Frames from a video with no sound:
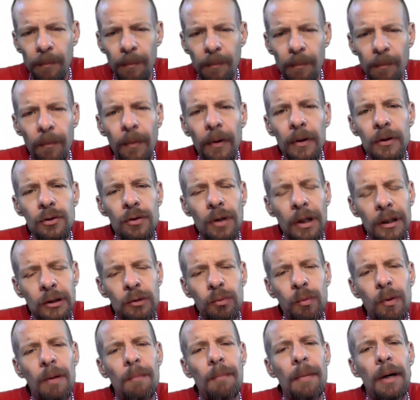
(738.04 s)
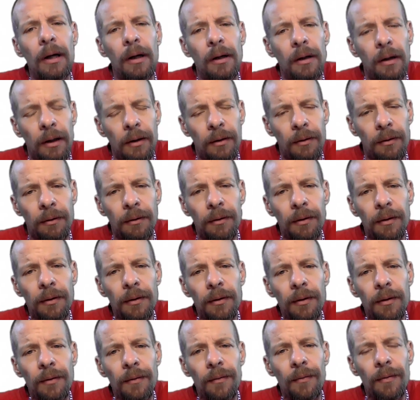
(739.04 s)
But so I just want to make clear
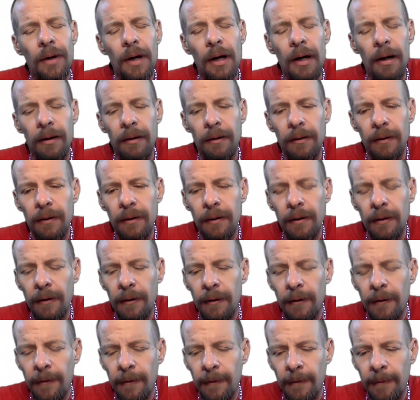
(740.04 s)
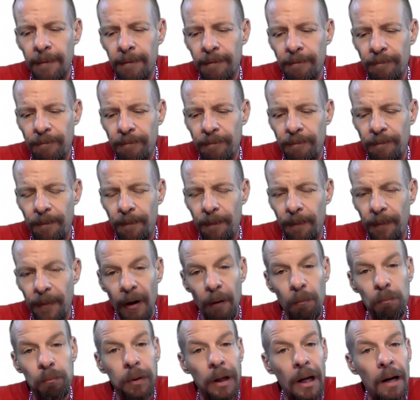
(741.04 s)
that the
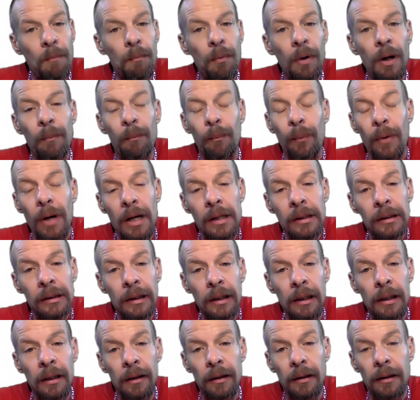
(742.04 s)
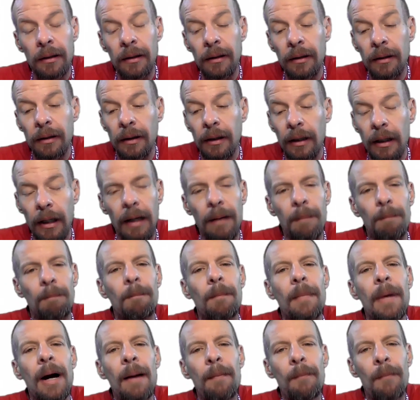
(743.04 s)
Playboy president, in
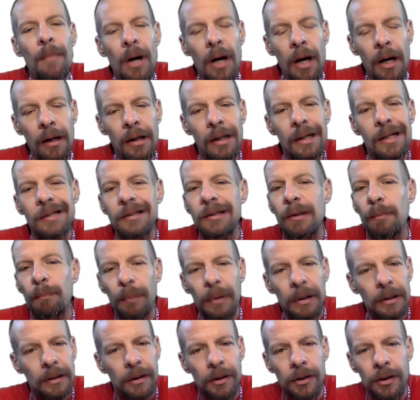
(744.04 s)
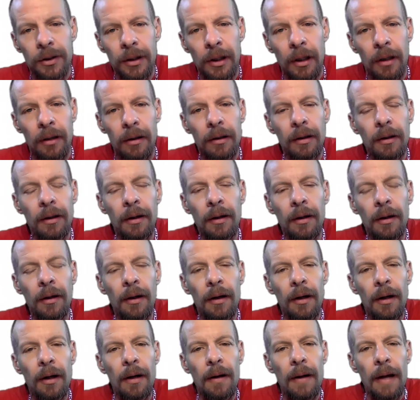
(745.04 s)
my mind, is a piece of shit.
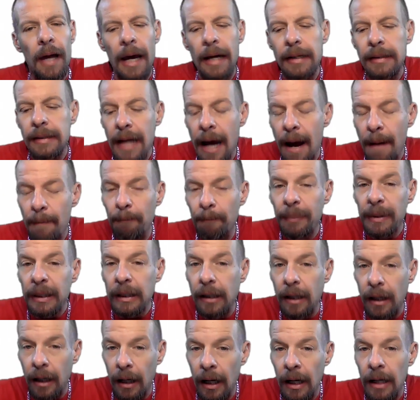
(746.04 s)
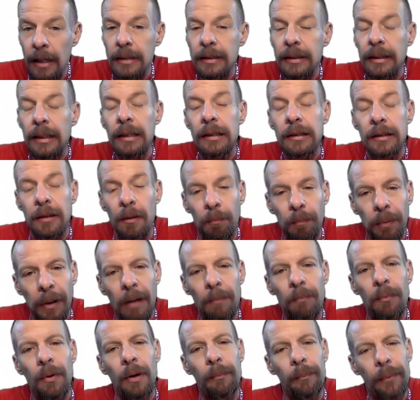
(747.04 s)
And not because he's the
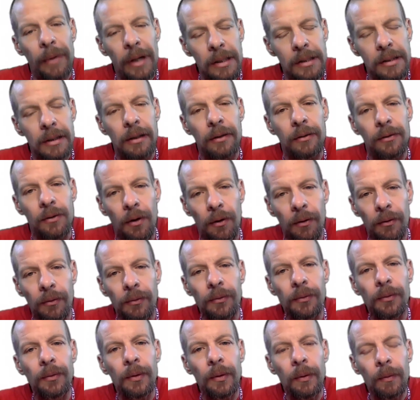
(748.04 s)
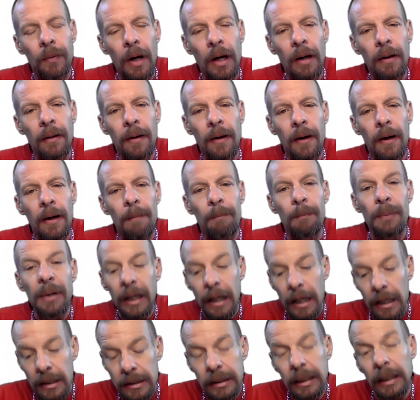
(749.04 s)
Playboy president, though, right?
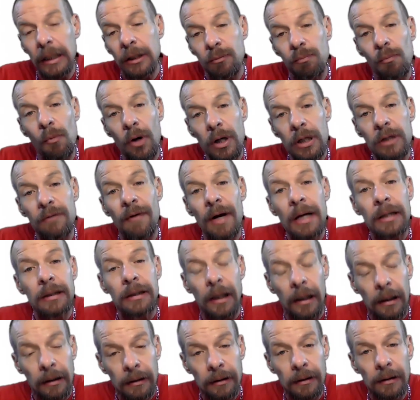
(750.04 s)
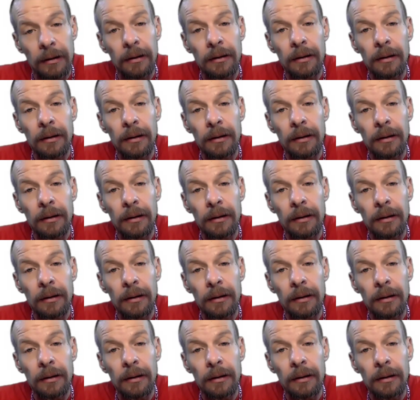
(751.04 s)
Because he is Maurice Vasquez.